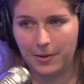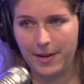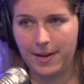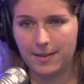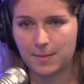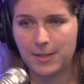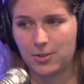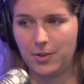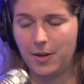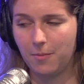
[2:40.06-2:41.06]
And
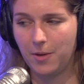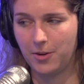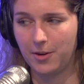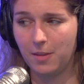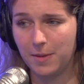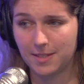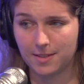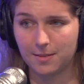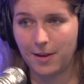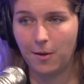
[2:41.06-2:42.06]
especially when you're in the
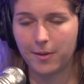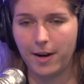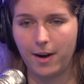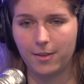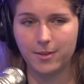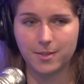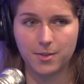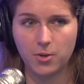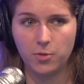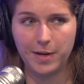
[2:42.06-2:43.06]
business of healthcare, there's the
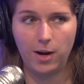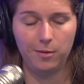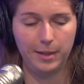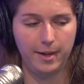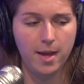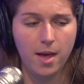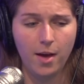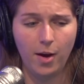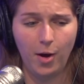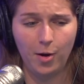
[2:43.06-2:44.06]
human element
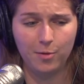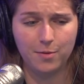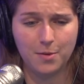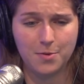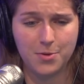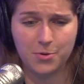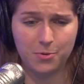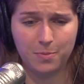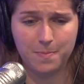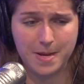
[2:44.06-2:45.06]
of
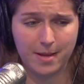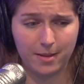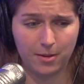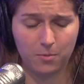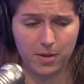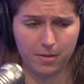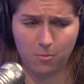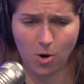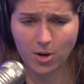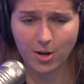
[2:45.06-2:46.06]
you being the
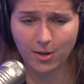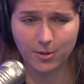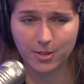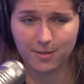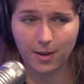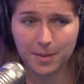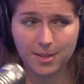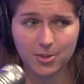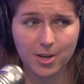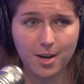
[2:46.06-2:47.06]
worker who's developing
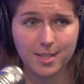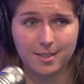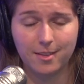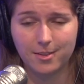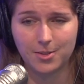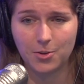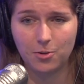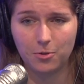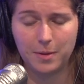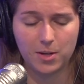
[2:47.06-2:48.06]
these drugs. And then there's the
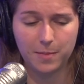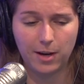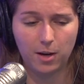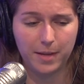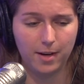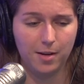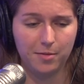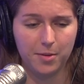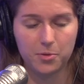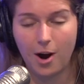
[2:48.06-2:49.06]
human element
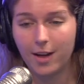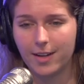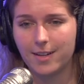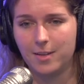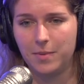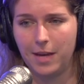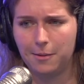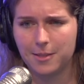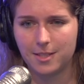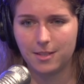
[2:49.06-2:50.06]
of the product, being
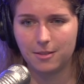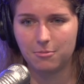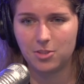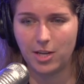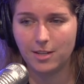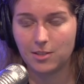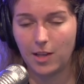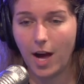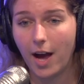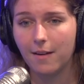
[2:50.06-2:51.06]
able to change
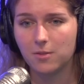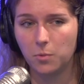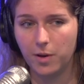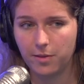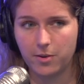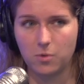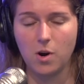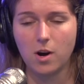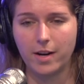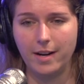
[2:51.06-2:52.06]
lives with your
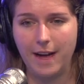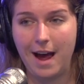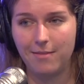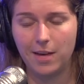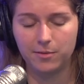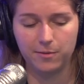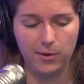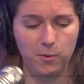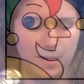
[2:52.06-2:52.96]
work and have that fulfillment.